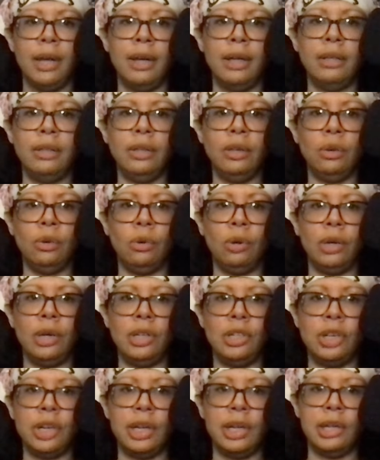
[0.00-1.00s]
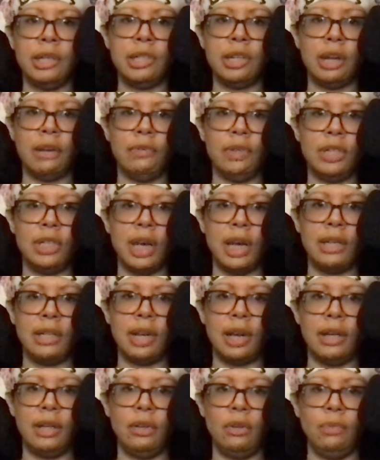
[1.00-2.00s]
The origins of this
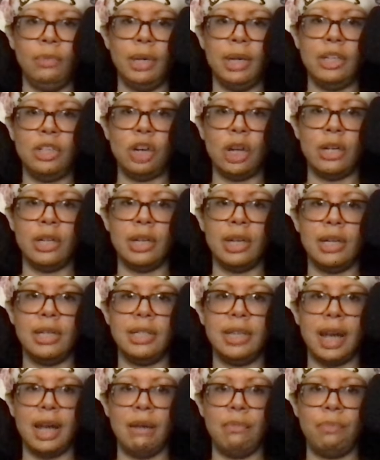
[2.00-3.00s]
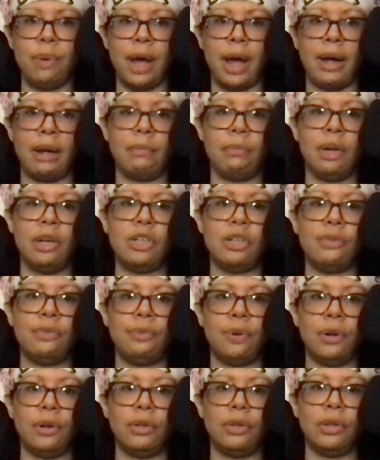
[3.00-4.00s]
anti-human agenda date back much
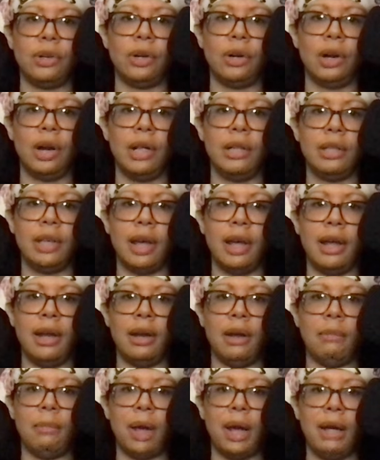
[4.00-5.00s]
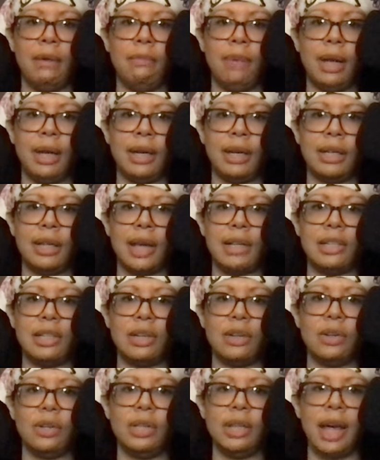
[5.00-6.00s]
further than my mega
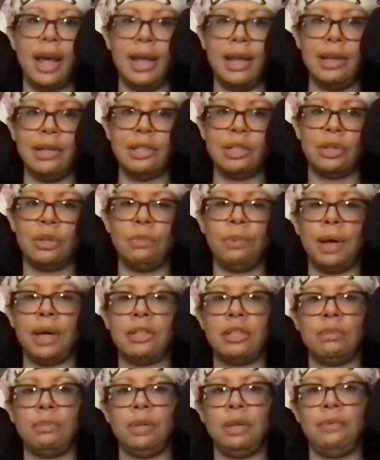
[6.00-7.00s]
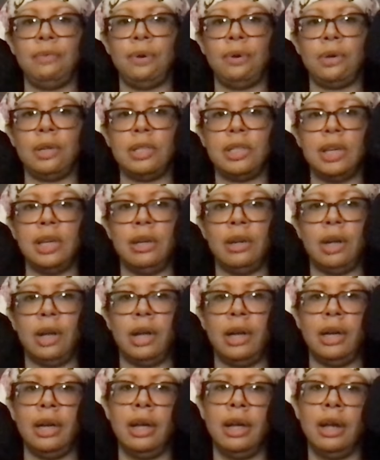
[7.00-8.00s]
classical lens could possibly focus in
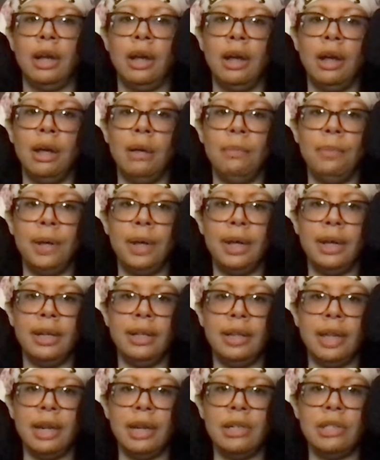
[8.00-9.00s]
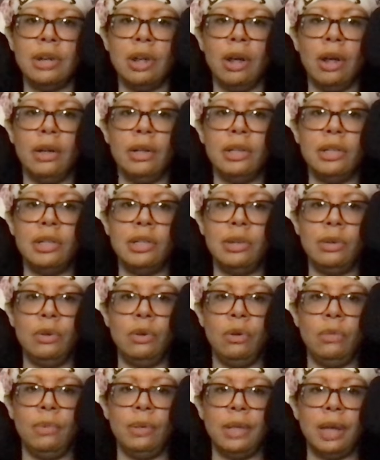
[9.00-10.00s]
on. But let us all
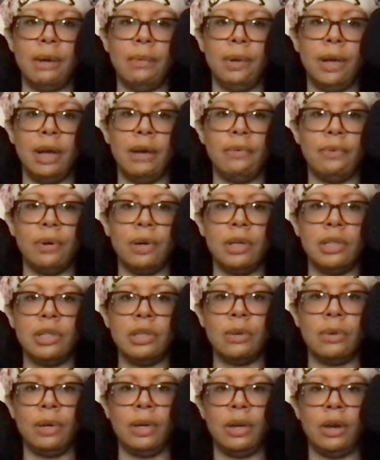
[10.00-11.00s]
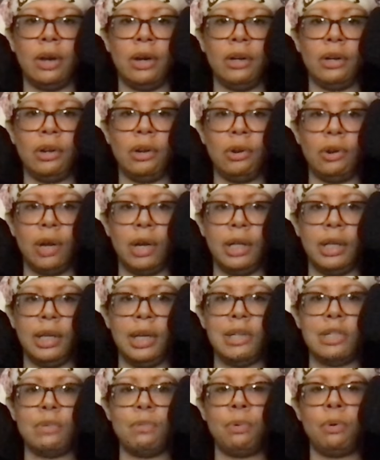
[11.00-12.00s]
assume that whatever is going on
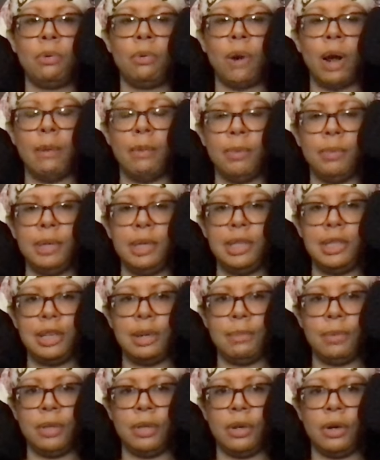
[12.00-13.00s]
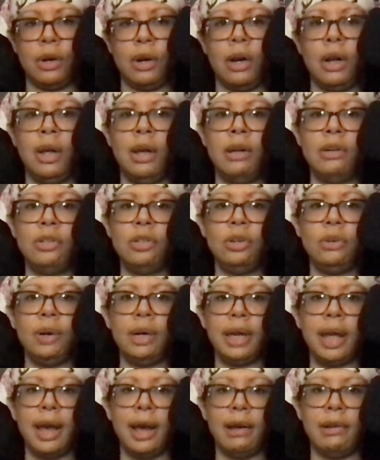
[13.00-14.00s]
currently is probably similar to
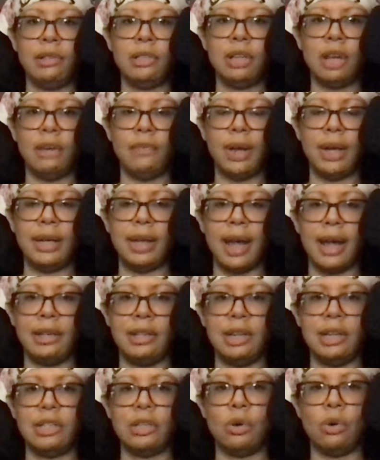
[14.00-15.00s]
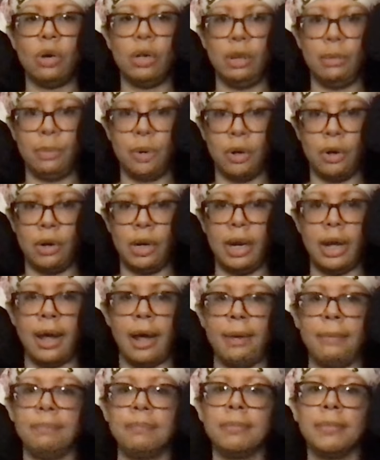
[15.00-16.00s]
accounts of Atlantis or
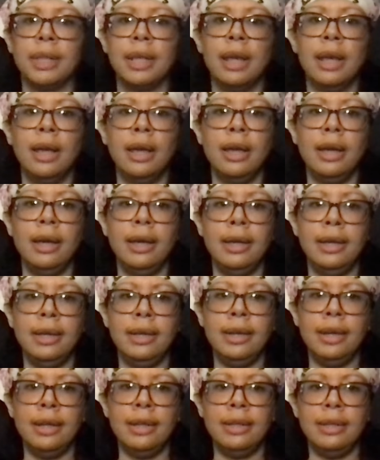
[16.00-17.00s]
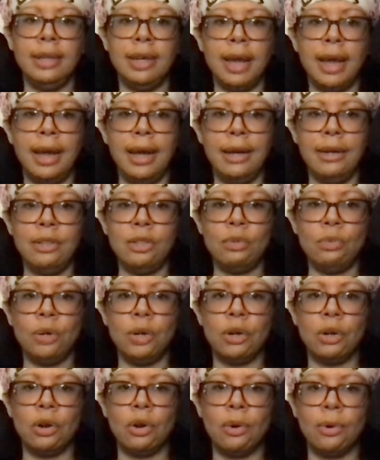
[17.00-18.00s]
Lemuria. In the age
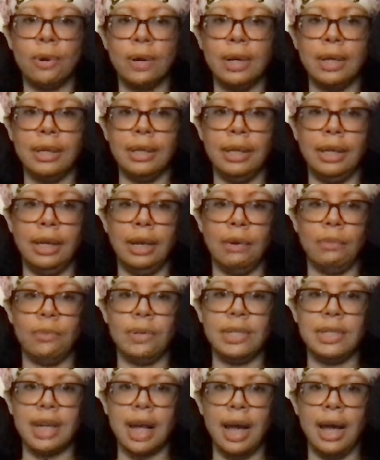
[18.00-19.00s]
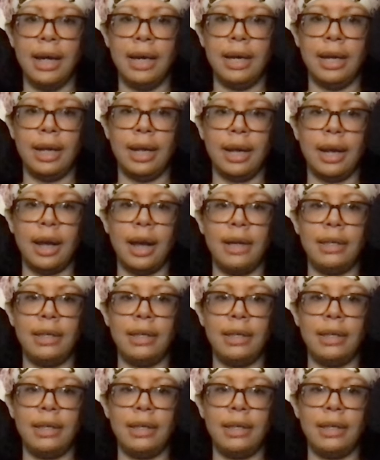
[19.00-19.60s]
we're currently residing, I